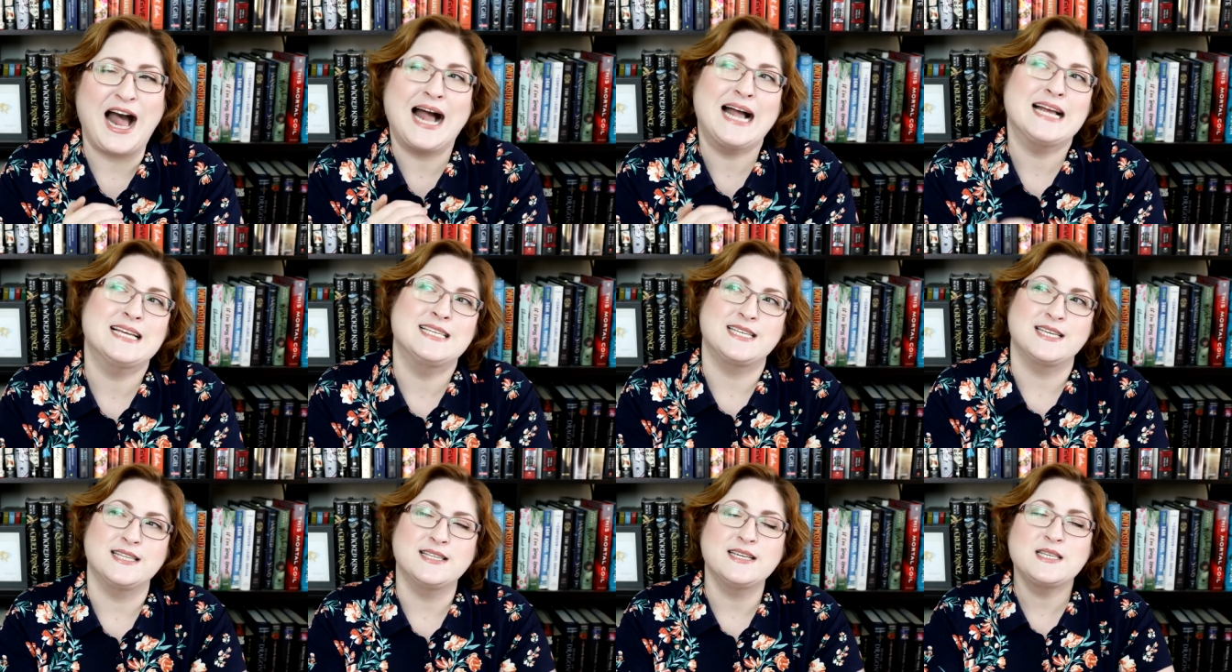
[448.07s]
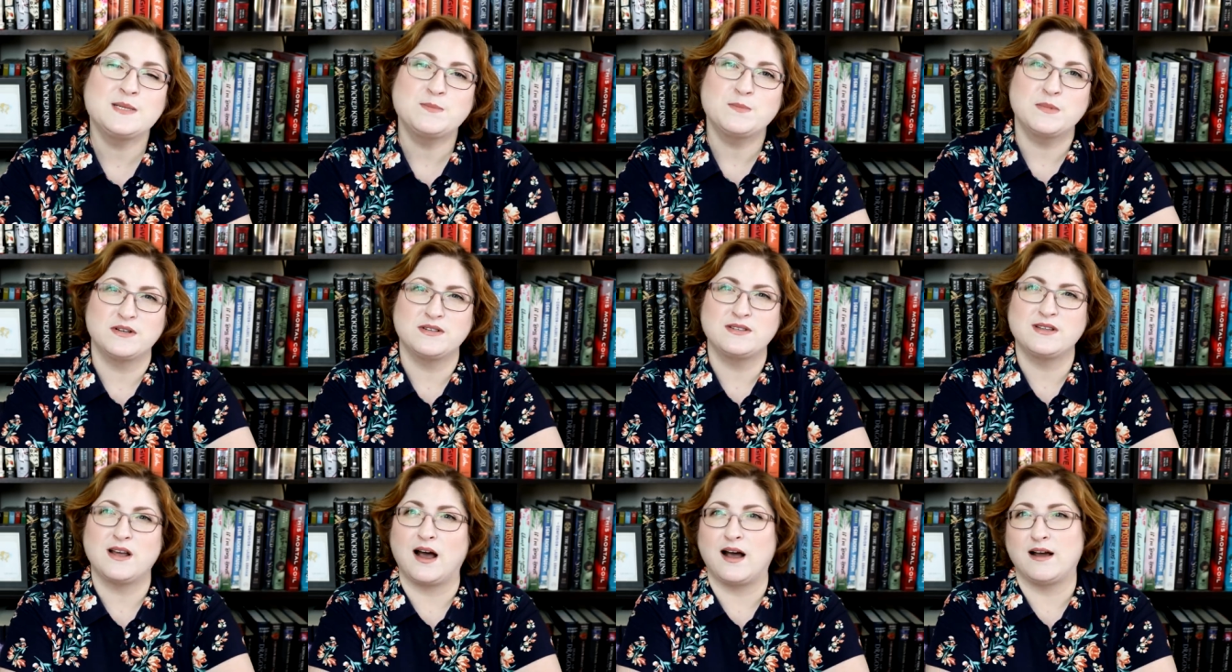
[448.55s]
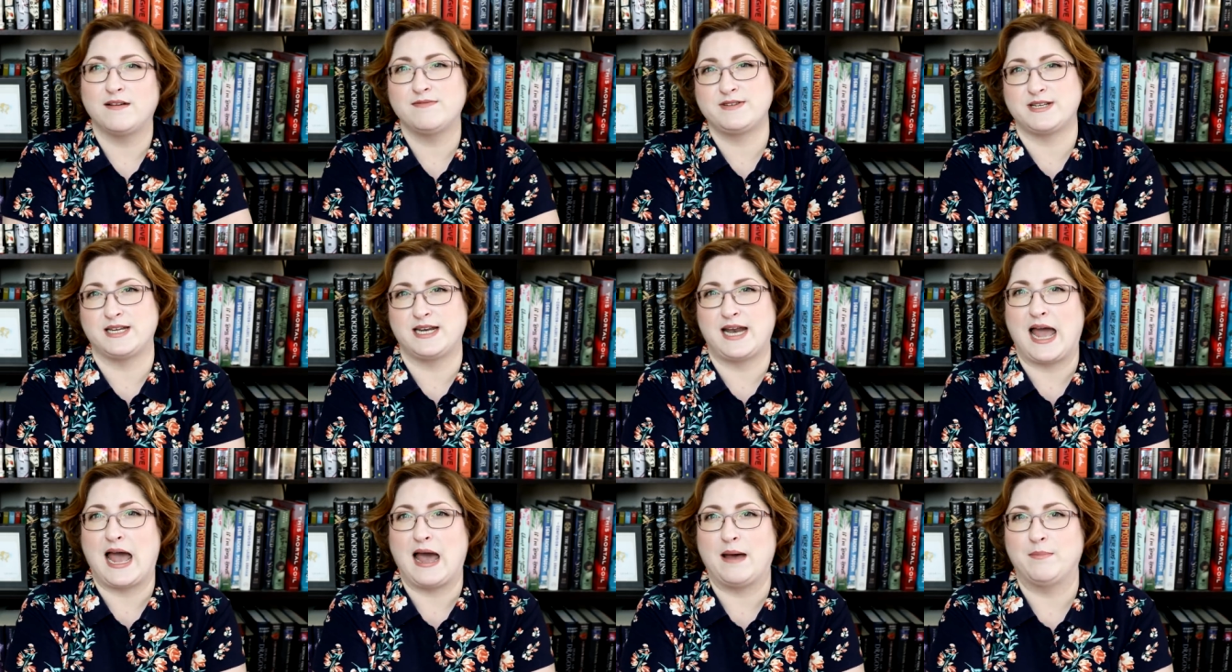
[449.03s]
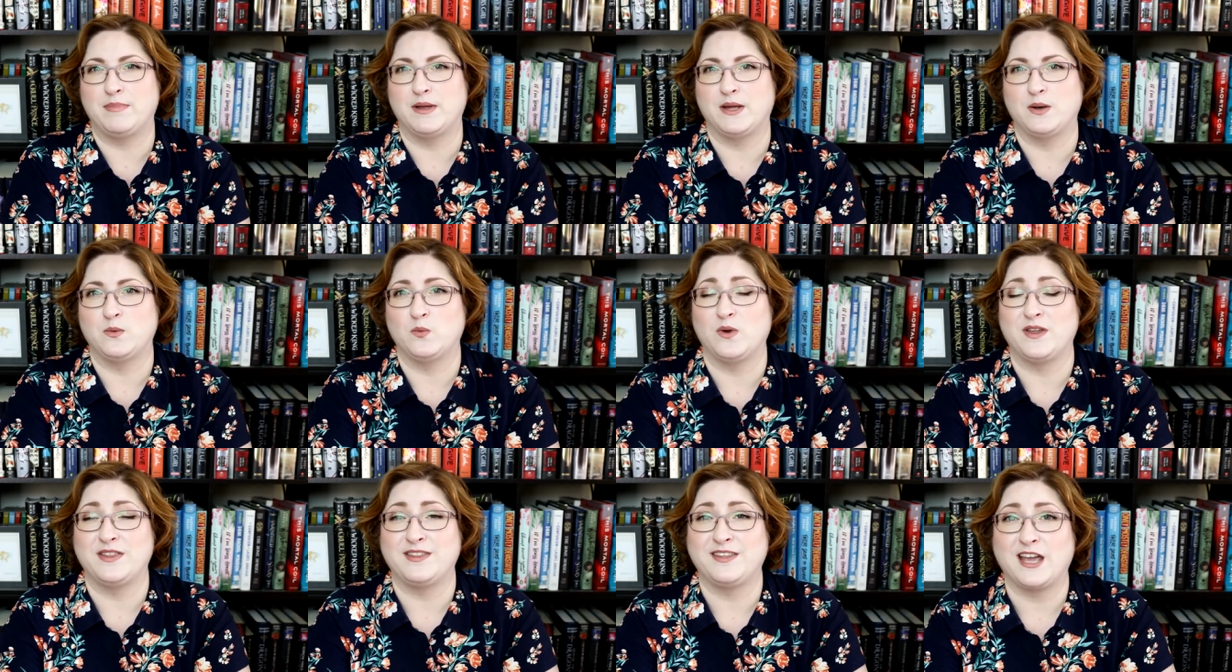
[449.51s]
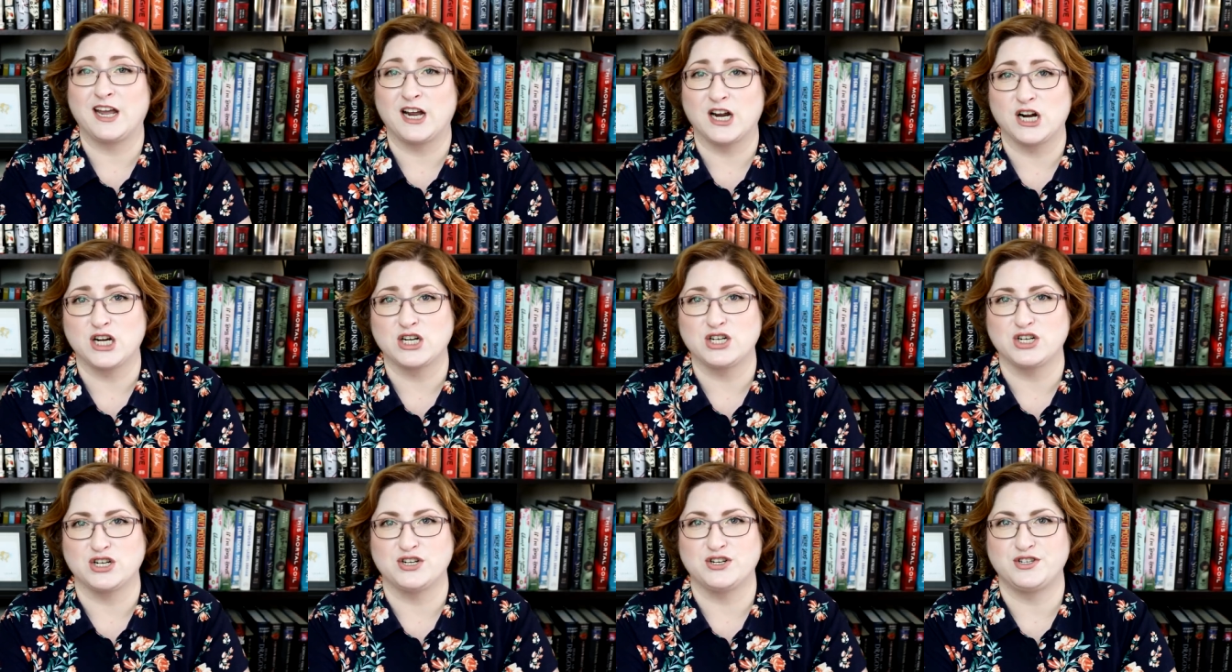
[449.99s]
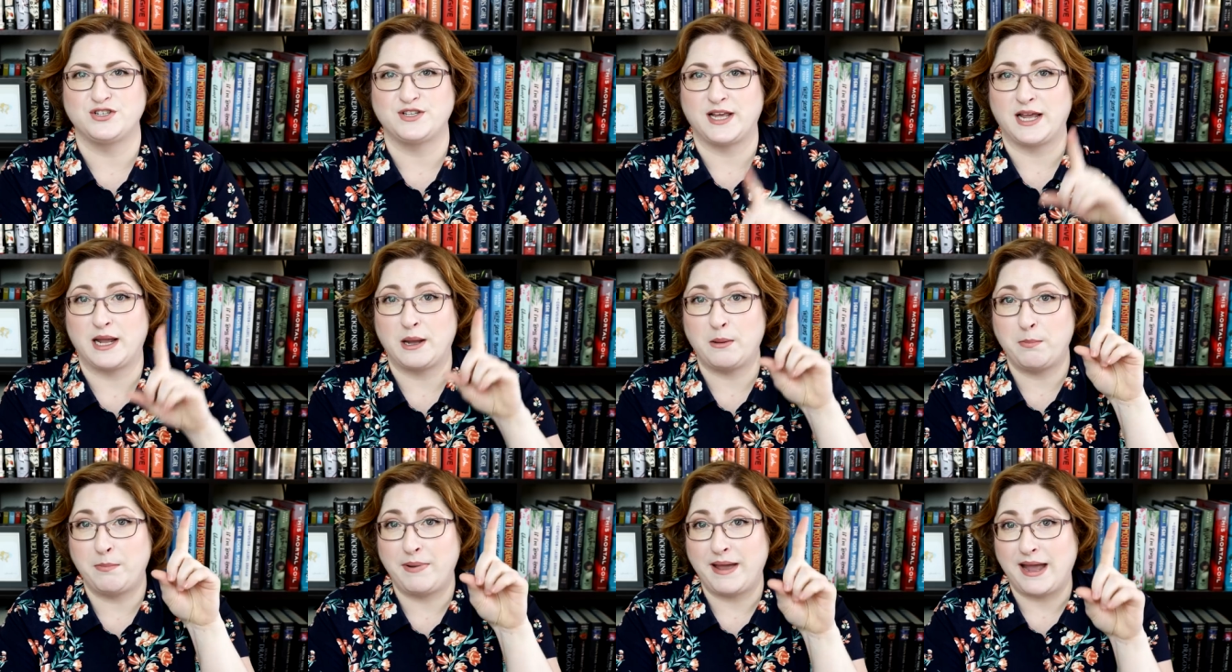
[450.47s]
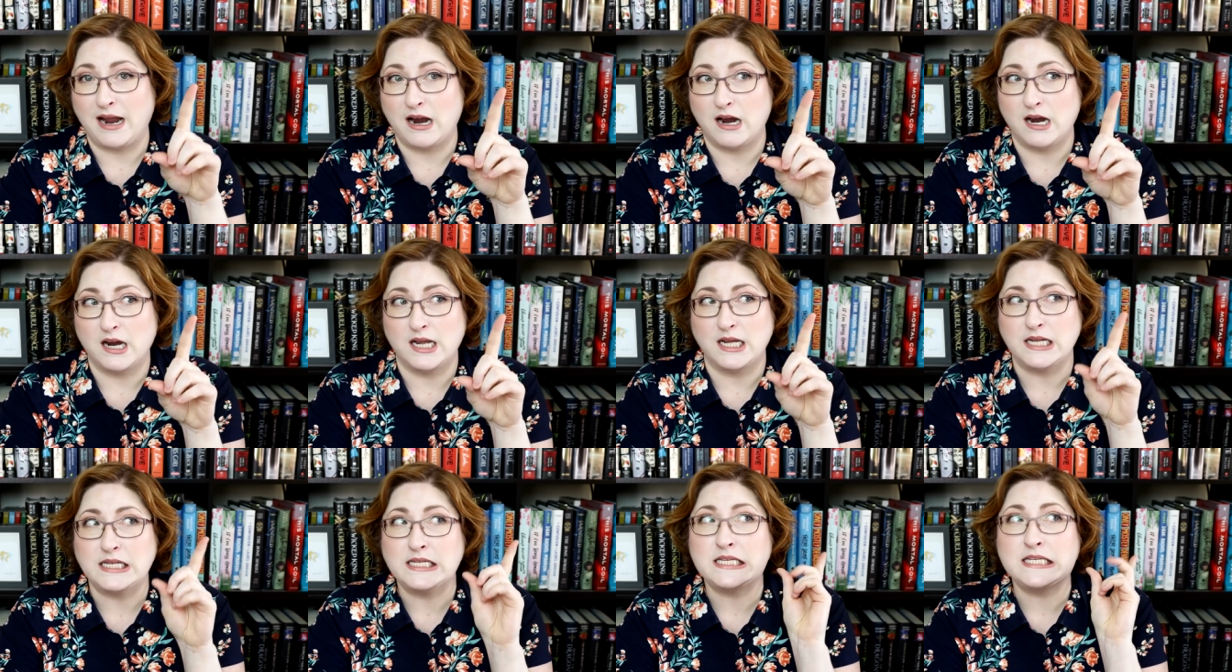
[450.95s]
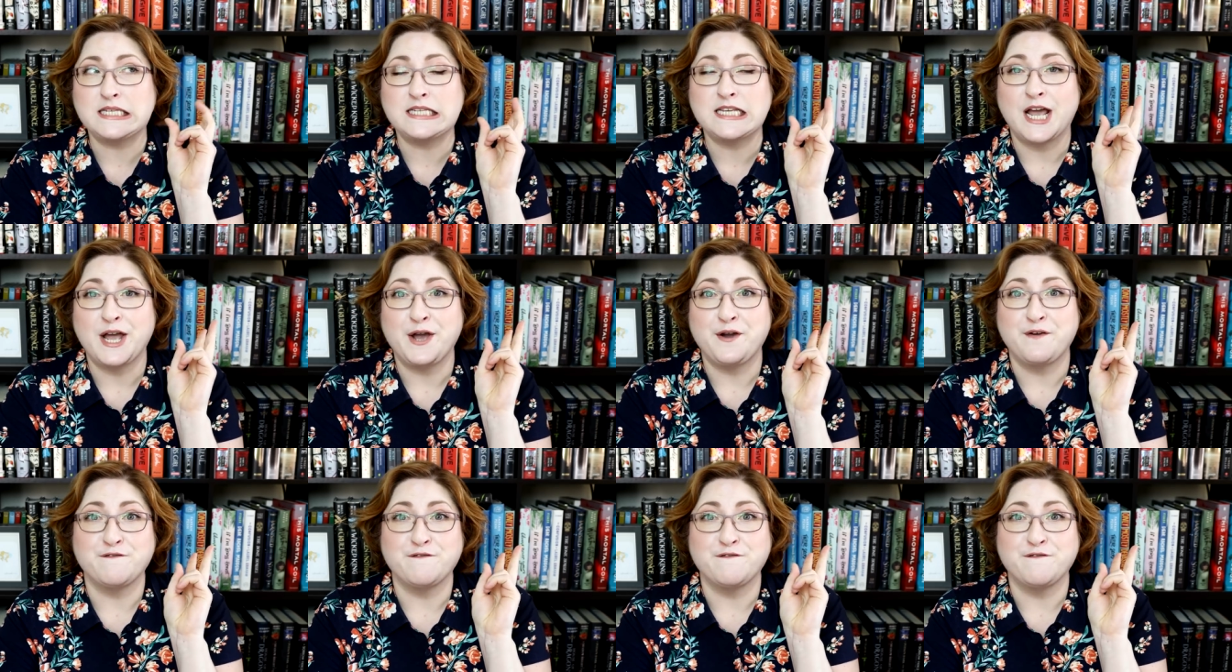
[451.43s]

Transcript: I see this most often happen with characters like parents,